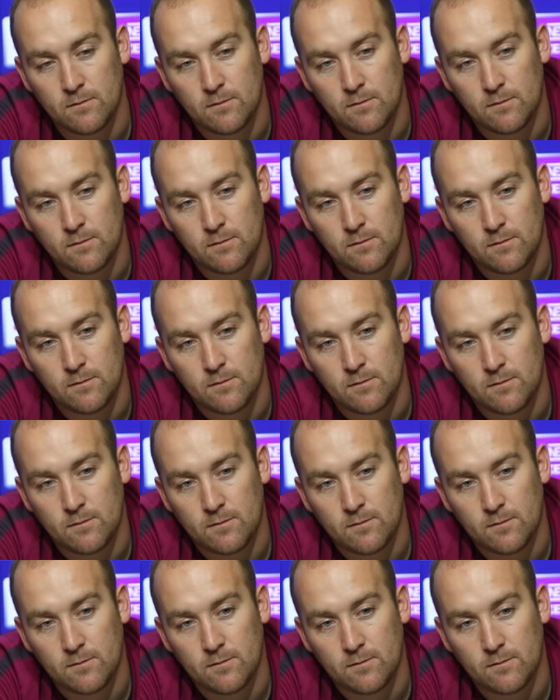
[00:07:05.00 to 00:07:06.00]
may be deemed that
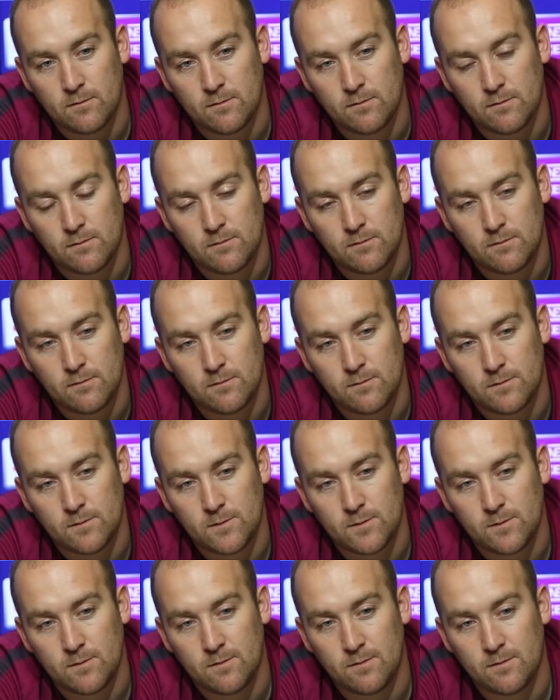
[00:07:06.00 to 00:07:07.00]
aren't too difficult?
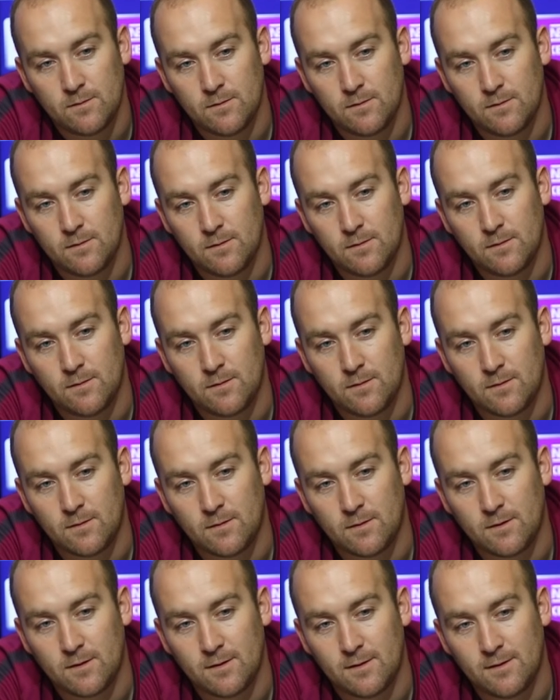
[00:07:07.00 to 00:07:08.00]
Do you have an opinion on
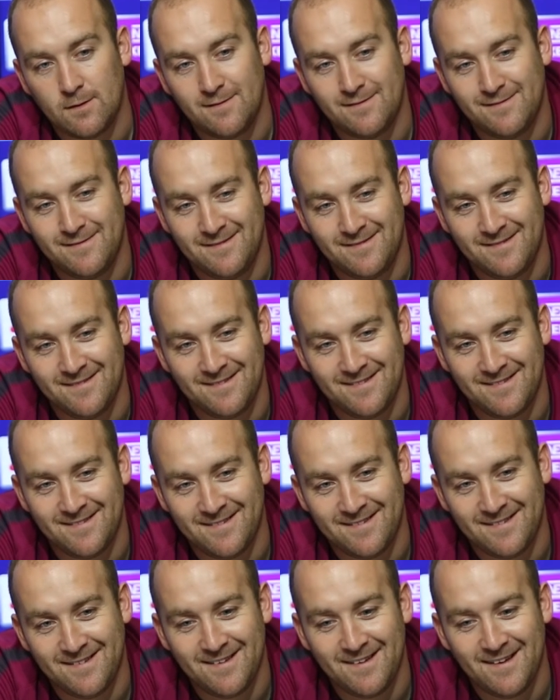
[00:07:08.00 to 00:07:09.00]
who you want to play
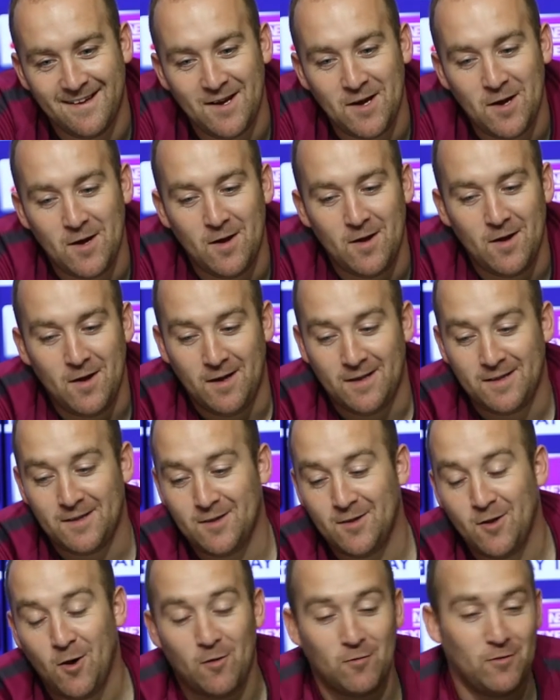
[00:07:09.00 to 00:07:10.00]
next?
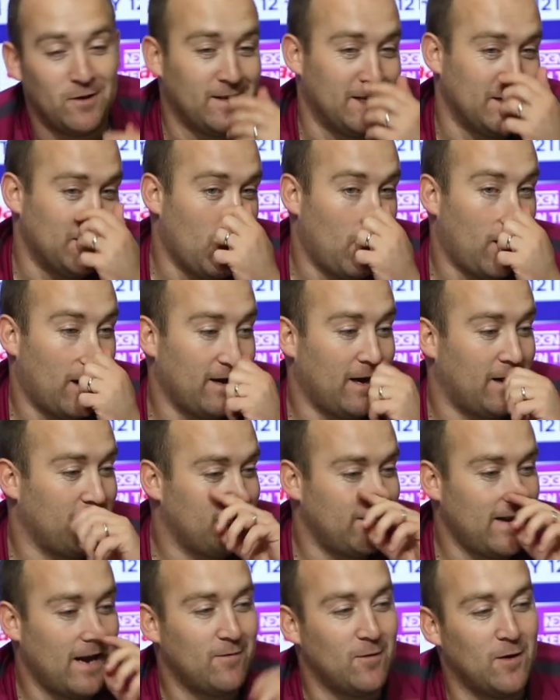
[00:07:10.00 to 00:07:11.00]
Not really, no.
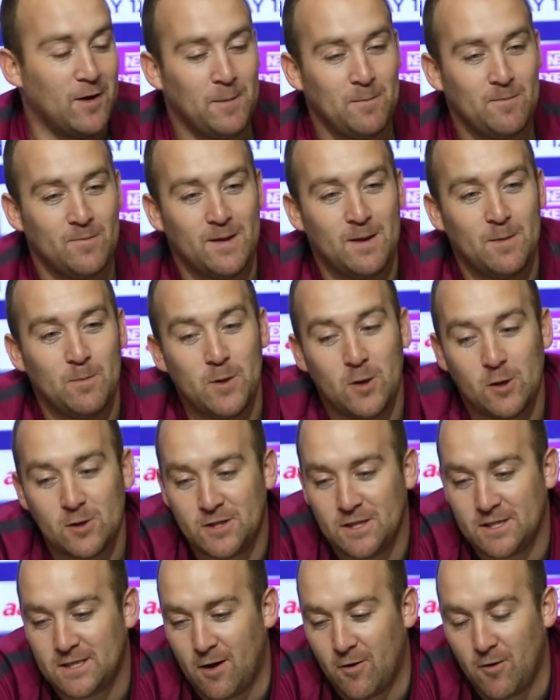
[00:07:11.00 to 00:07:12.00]
I've never,
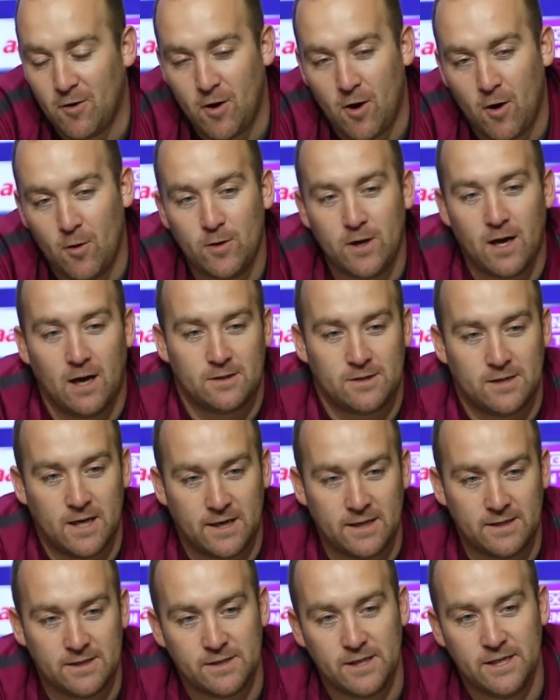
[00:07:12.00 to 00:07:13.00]
because it's only our
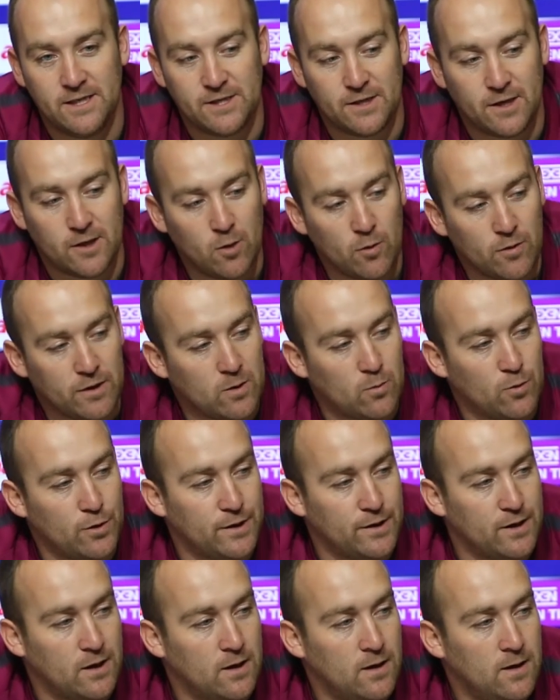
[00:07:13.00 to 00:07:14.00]
second season, I don't think
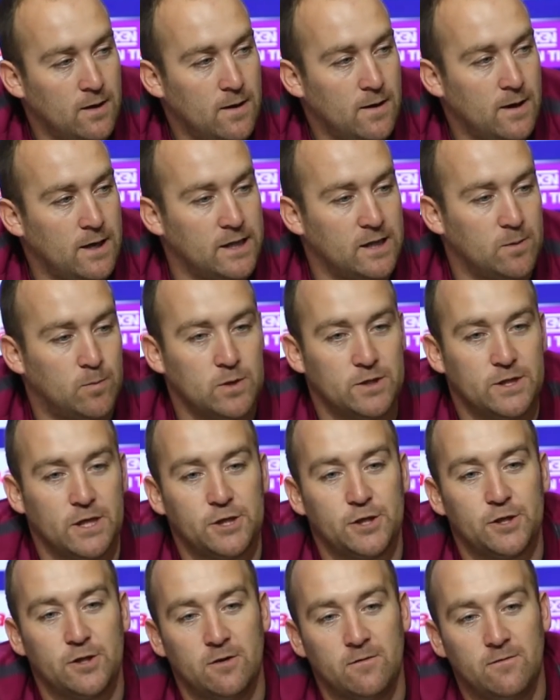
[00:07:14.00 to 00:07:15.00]
we're in the
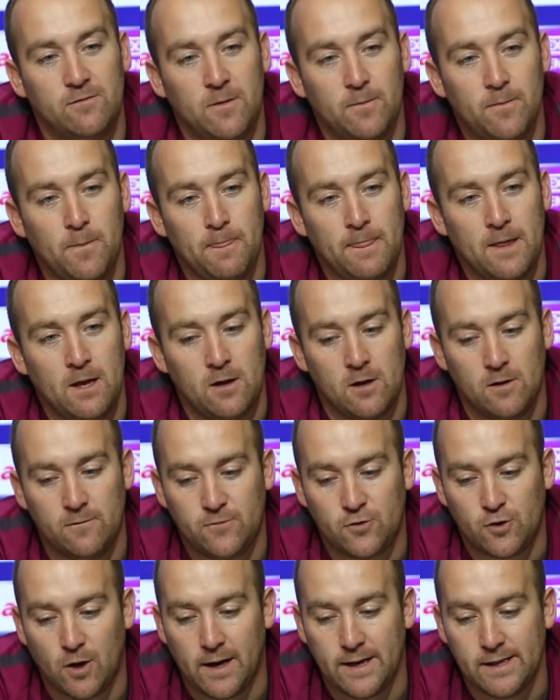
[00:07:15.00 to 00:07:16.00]
position of
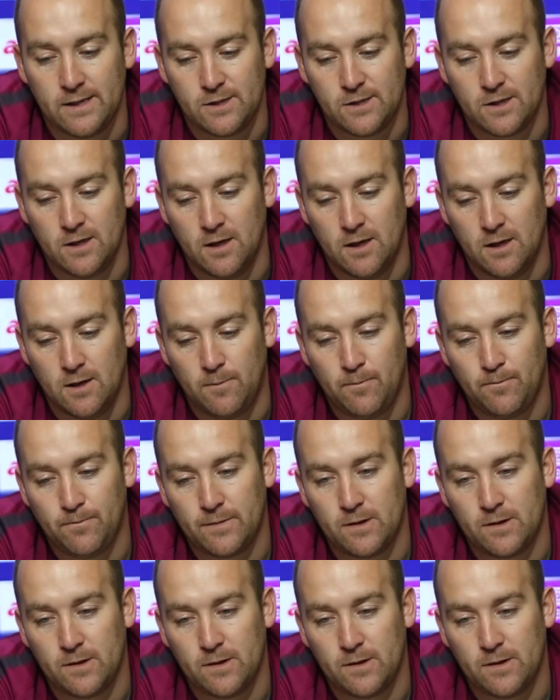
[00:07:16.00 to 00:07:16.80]
trying to